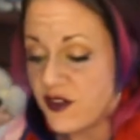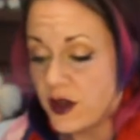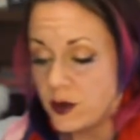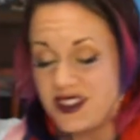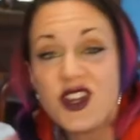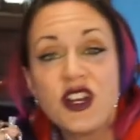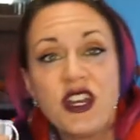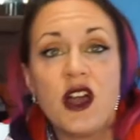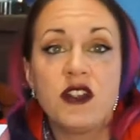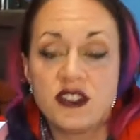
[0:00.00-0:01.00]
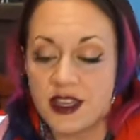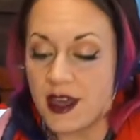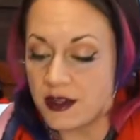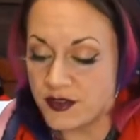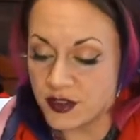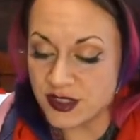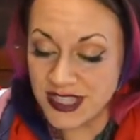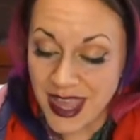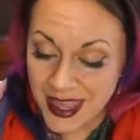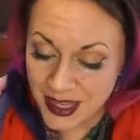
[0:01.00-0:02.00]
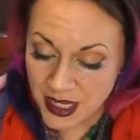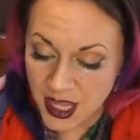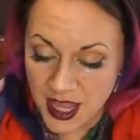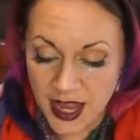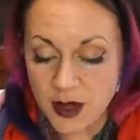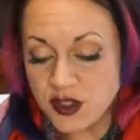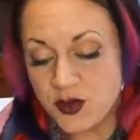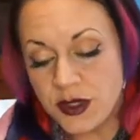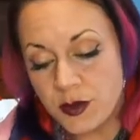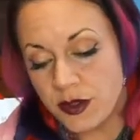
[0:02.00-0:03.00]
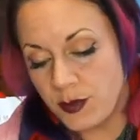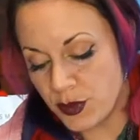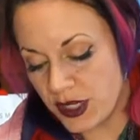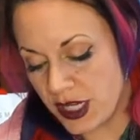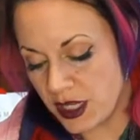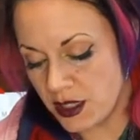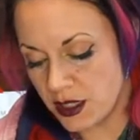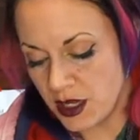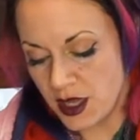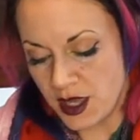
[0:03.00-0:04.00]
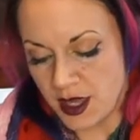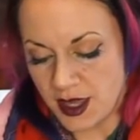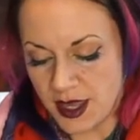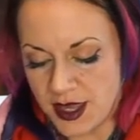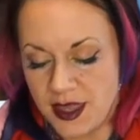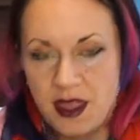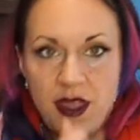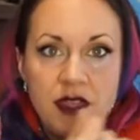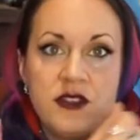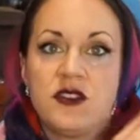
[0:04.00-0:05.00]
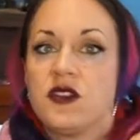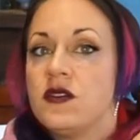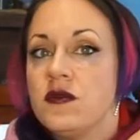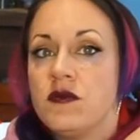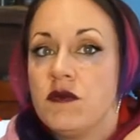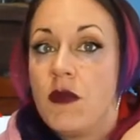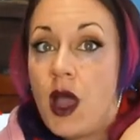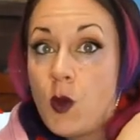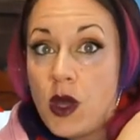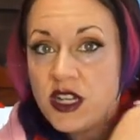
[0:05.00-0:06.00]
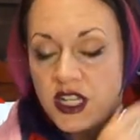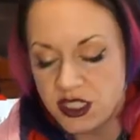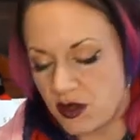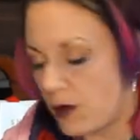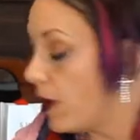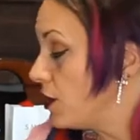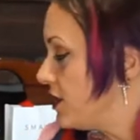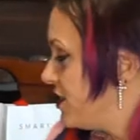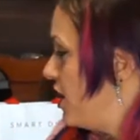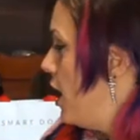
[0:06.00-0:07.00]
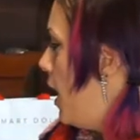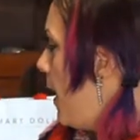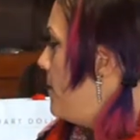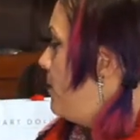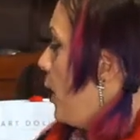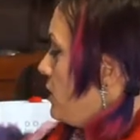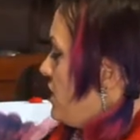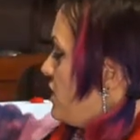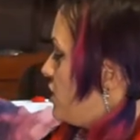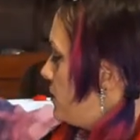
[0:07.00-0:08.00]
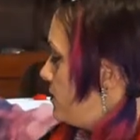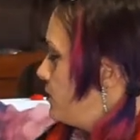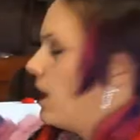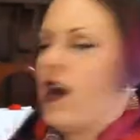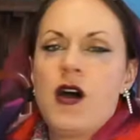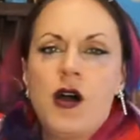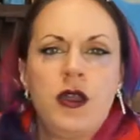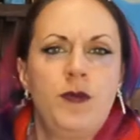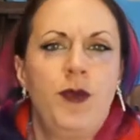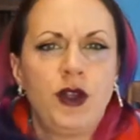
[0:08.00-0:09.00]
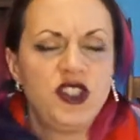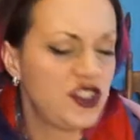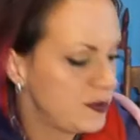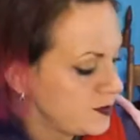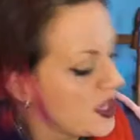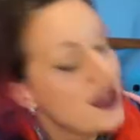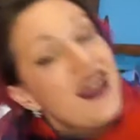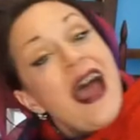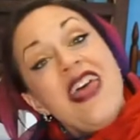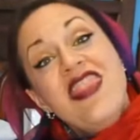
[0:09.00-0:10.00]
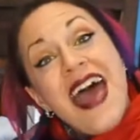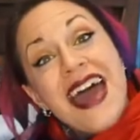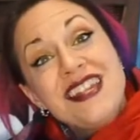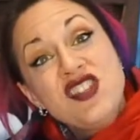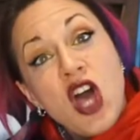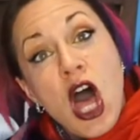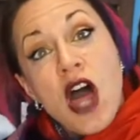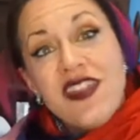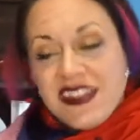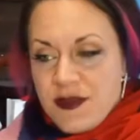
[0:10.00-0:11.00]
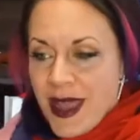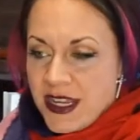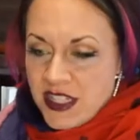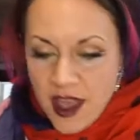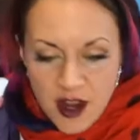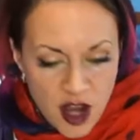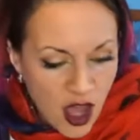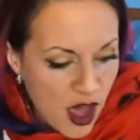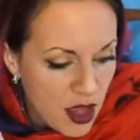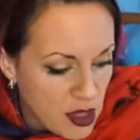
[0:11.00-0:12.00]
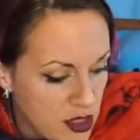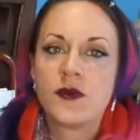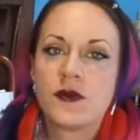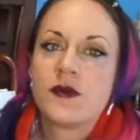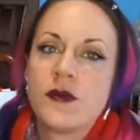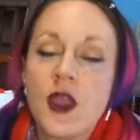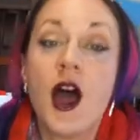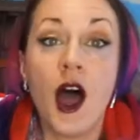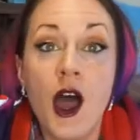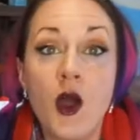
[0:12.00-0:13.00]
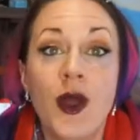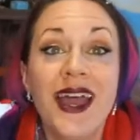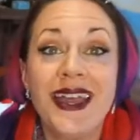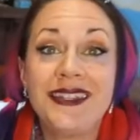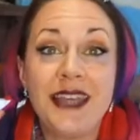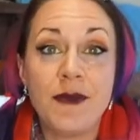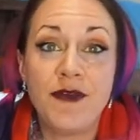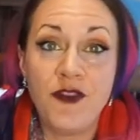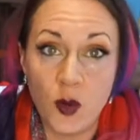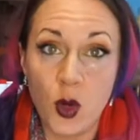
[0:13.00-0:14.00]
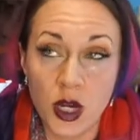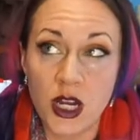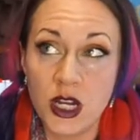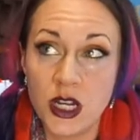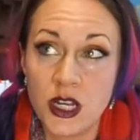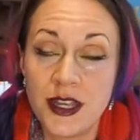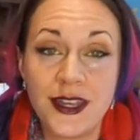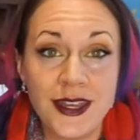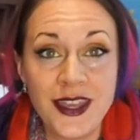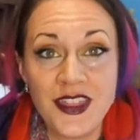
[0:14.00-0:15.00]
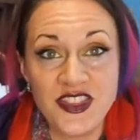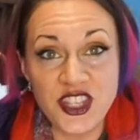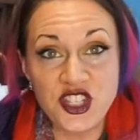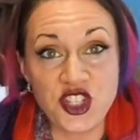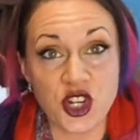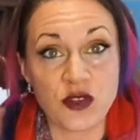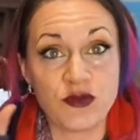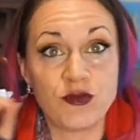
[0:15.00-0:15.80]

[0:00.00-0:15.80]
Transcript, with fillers: for, it was thirty dollars. I got it for ten dollars and it was really, really pretty. And I wanted it, so I bought it. I bought it. Oh, I bought it. And that is all. That's my entire haul. Oh, except for this shirt.